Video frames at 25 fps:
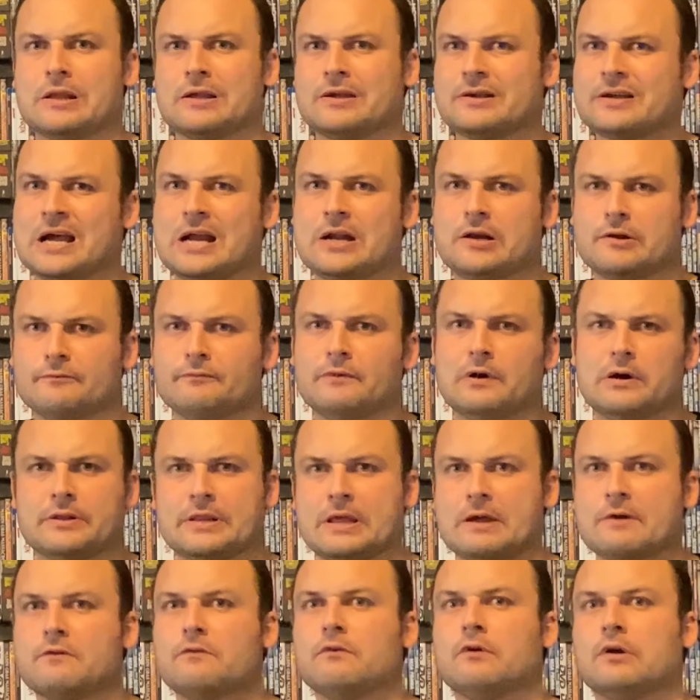and kind of what
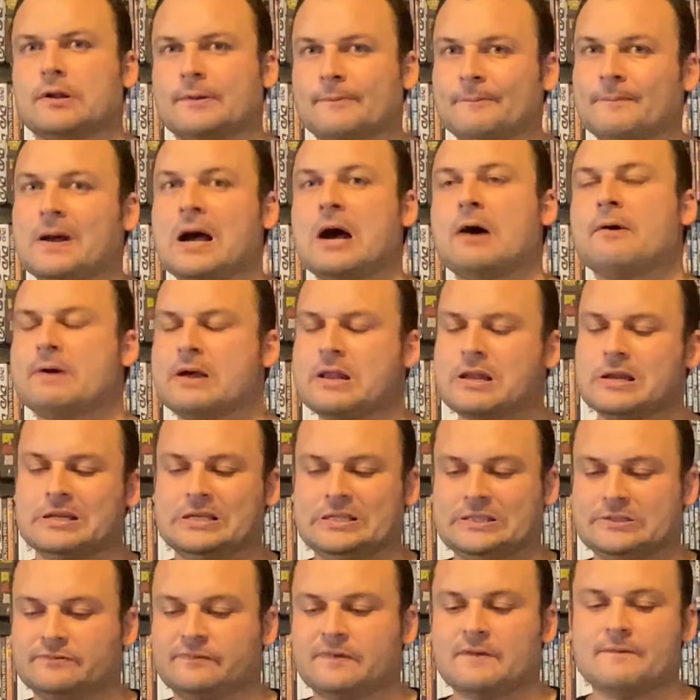they were all about, at
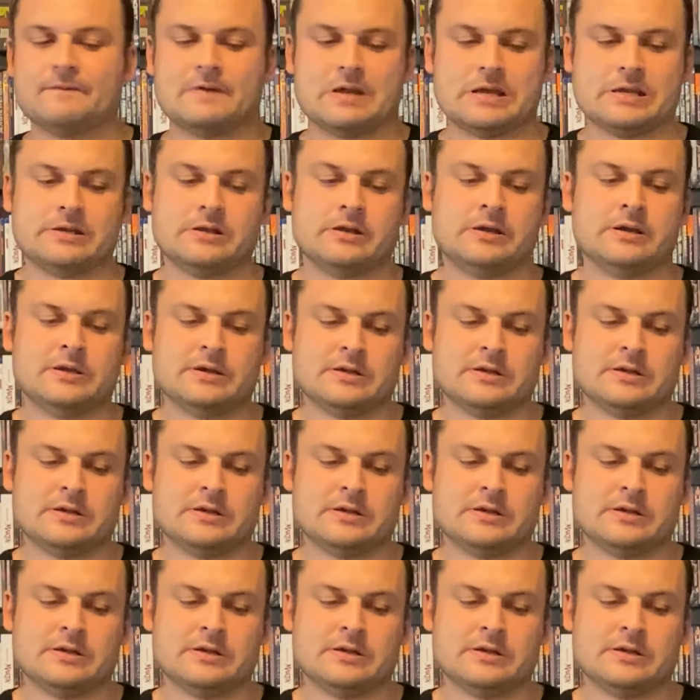least for me.